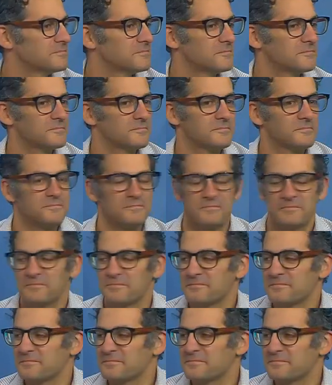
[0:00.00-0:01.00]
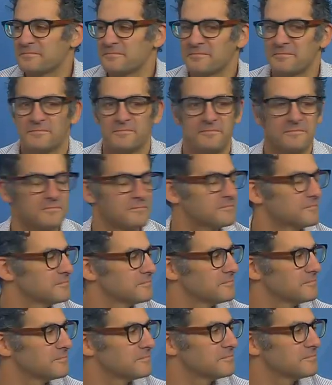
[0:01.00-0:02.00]

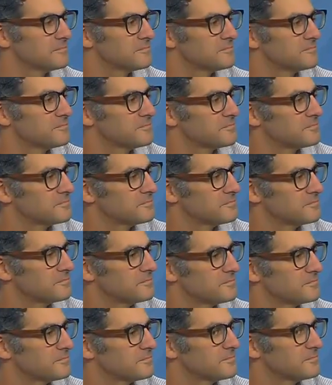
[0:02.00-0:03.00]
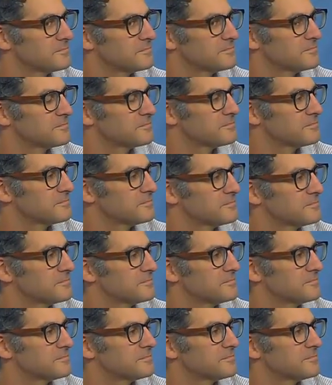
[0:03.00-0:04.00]

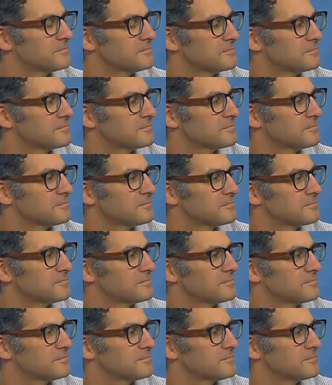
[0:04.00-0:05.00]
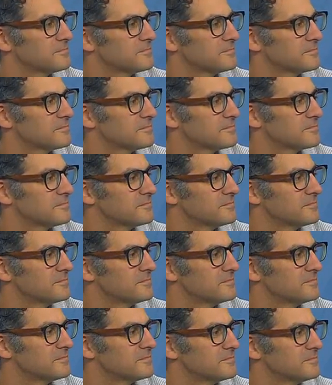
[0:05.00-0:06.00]

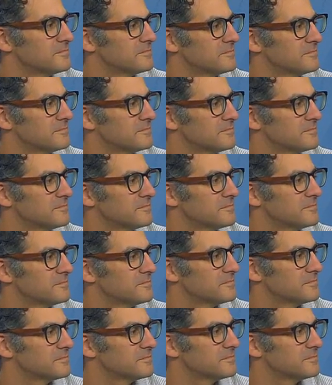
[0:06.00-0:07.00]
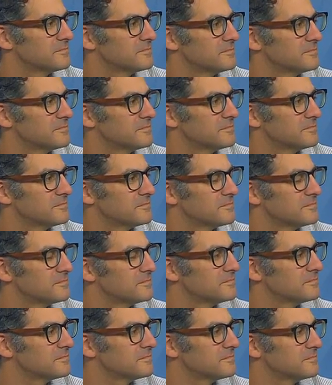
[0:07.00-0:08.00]
[no speech]